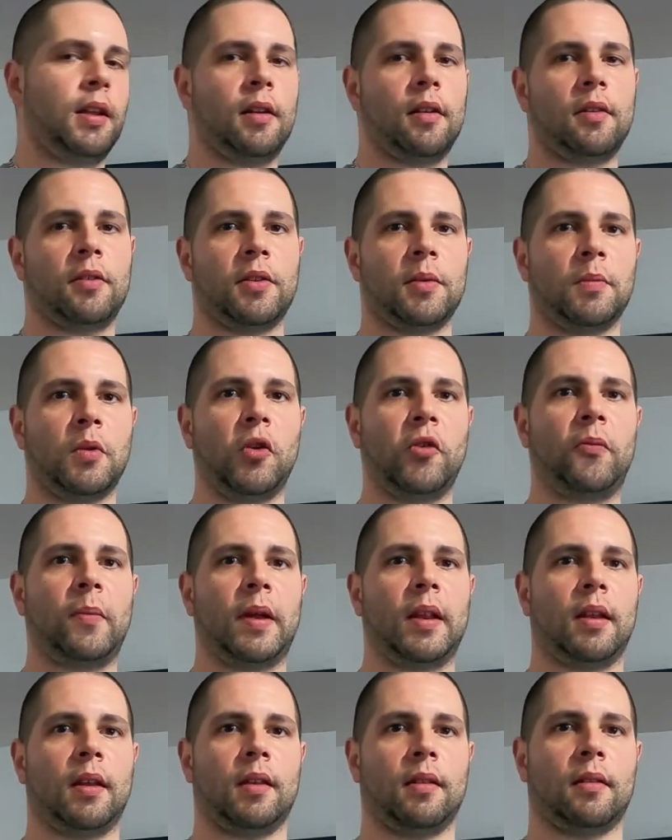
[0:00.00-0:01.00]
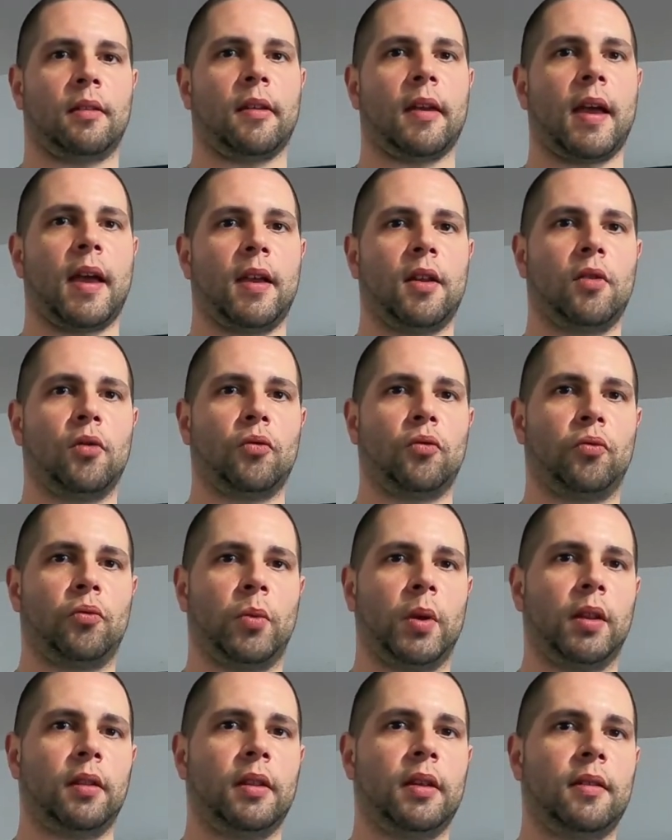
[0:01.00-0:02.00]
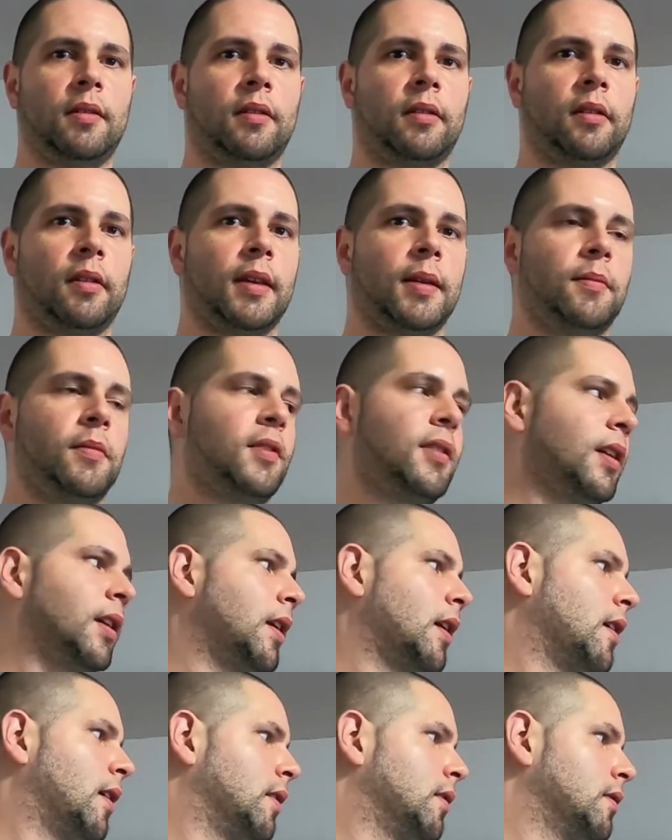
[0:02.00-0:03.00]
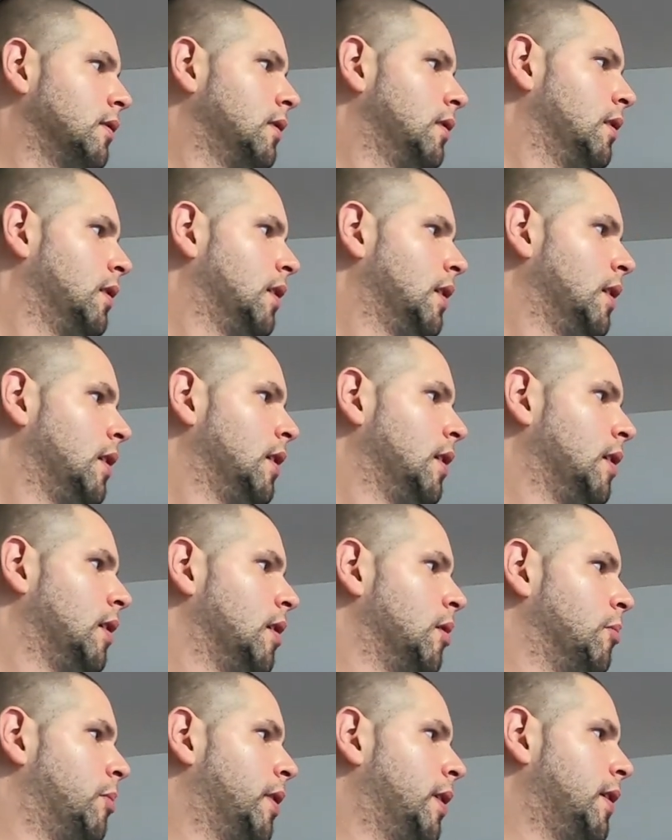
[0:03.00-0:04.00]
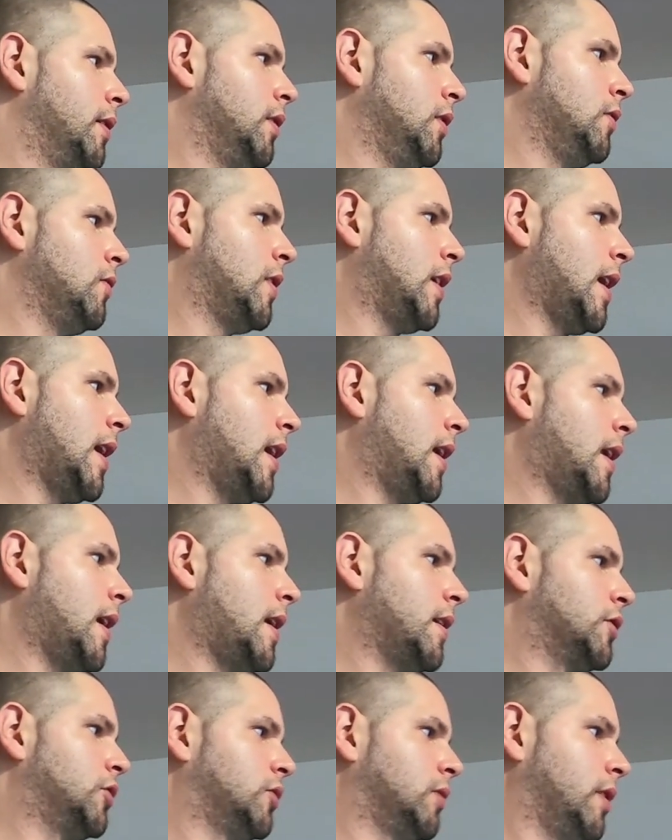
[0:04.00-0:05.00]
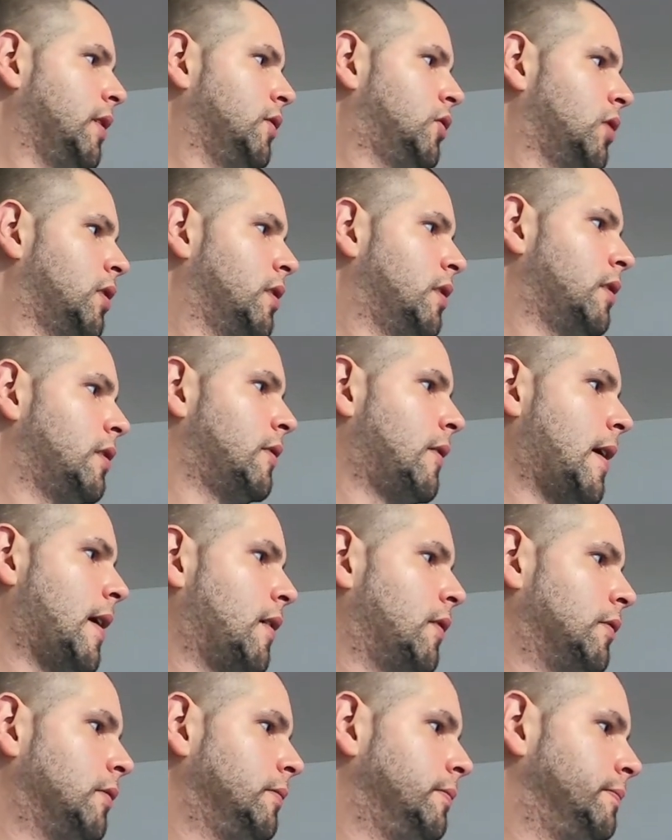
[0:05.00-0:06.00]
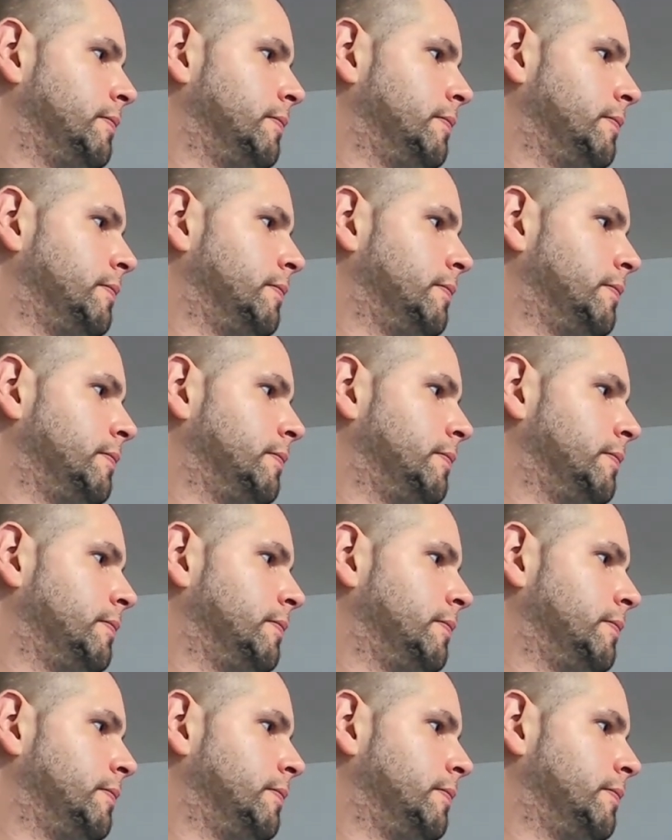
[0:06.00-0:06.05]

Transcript: here the movement is like really slim to none, but you can actually turn it around.